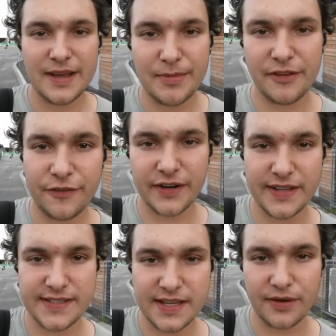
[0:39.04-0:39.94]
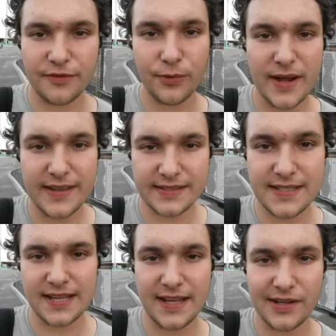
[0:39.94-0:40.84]
My friends, I went
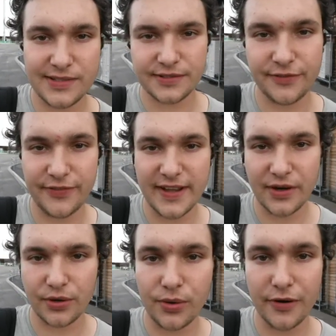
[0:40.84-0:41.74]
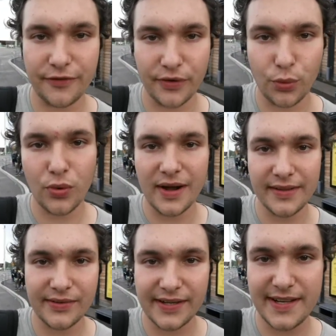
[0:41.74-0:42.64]
here to Växjö for
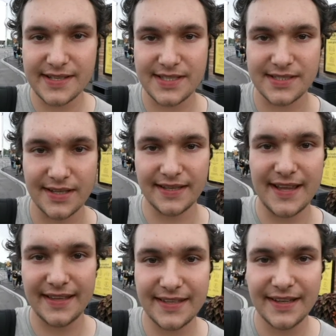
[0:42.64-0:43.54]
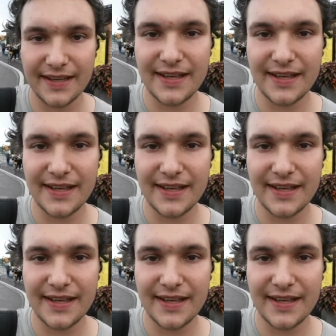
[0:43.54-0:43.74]
one reason and